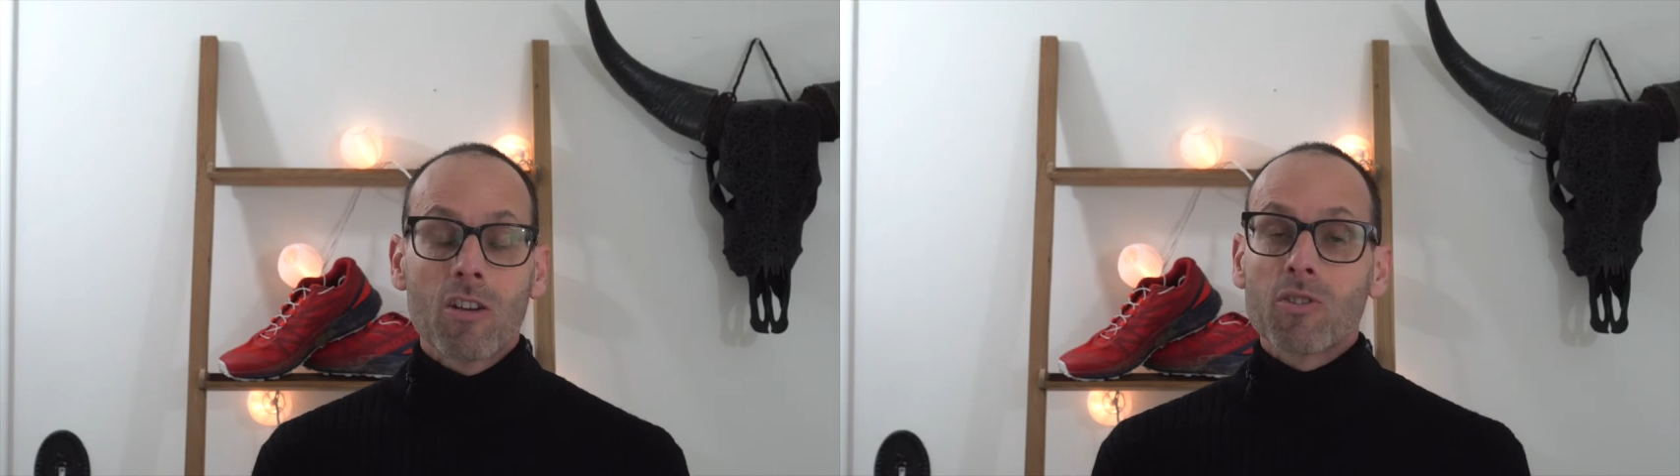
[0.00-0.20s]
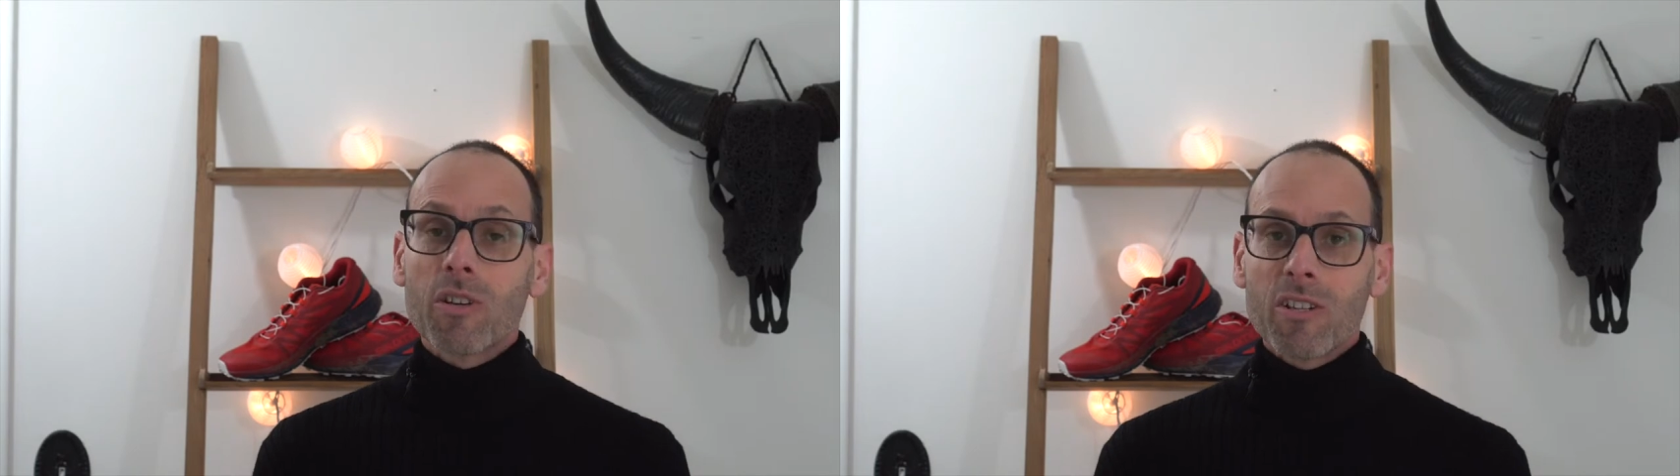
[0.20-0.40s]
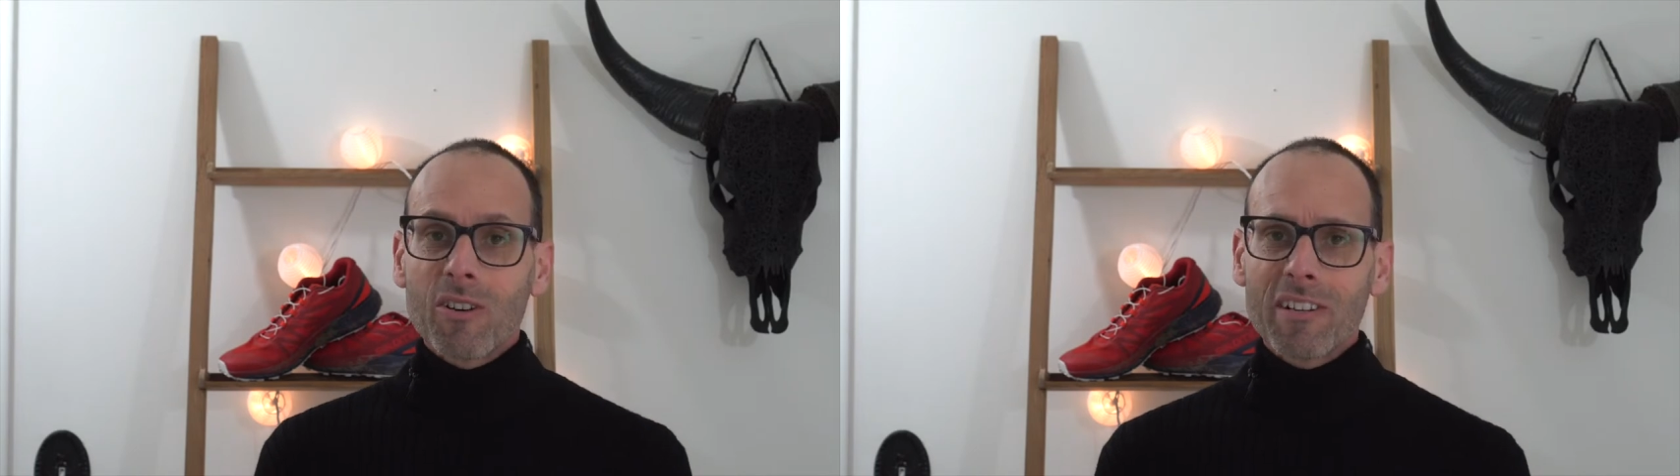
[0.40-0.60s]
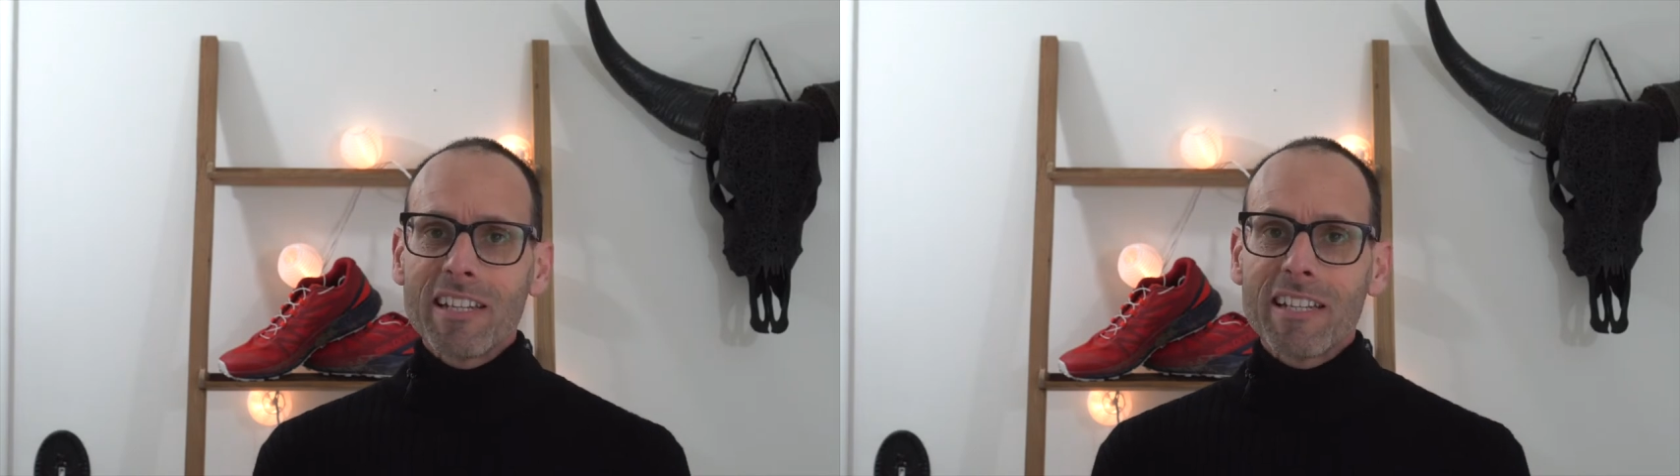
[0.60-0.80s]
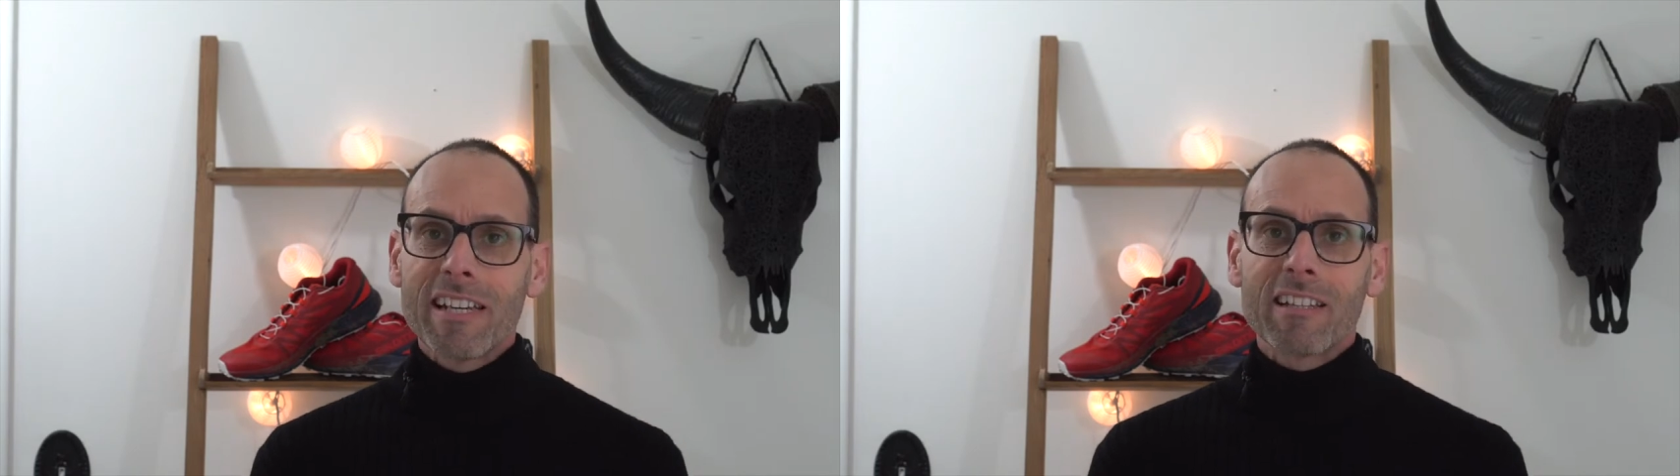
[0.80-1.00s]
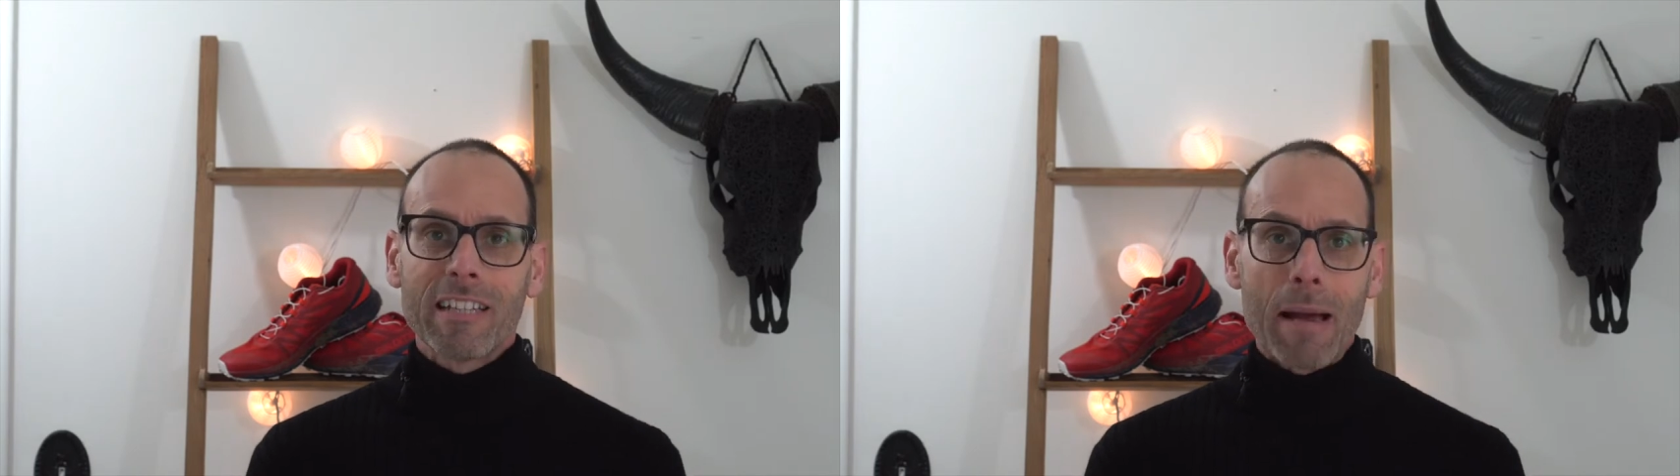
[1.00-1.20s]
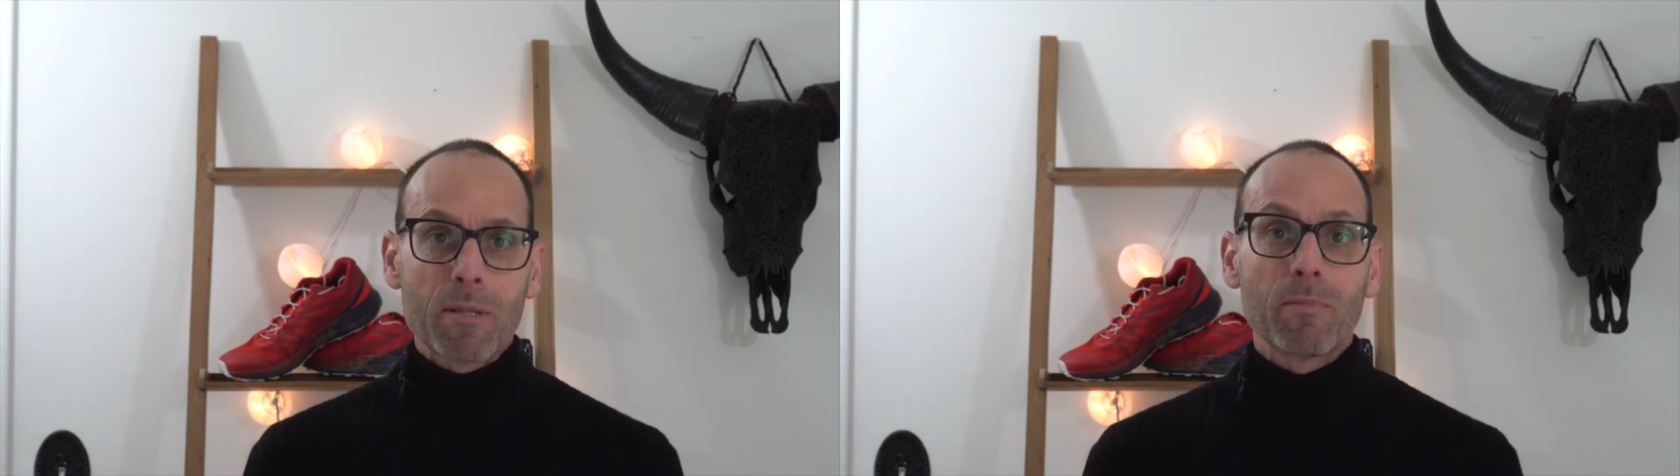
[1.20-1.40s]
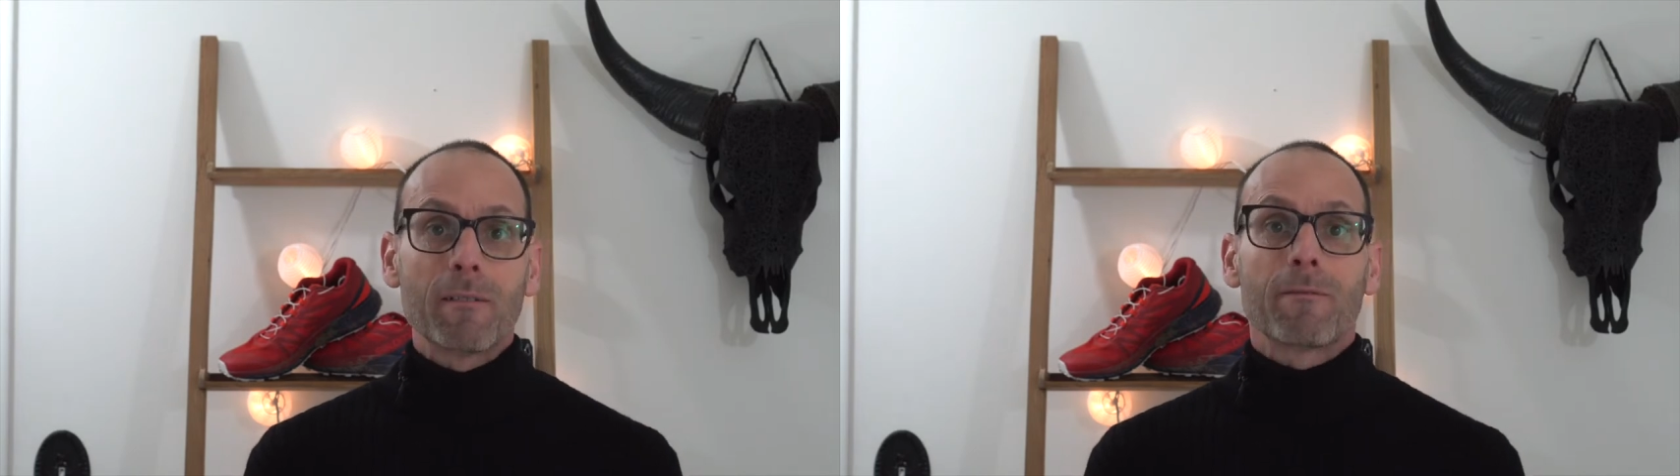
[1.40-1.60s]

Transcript: So you don't need to hit the lap split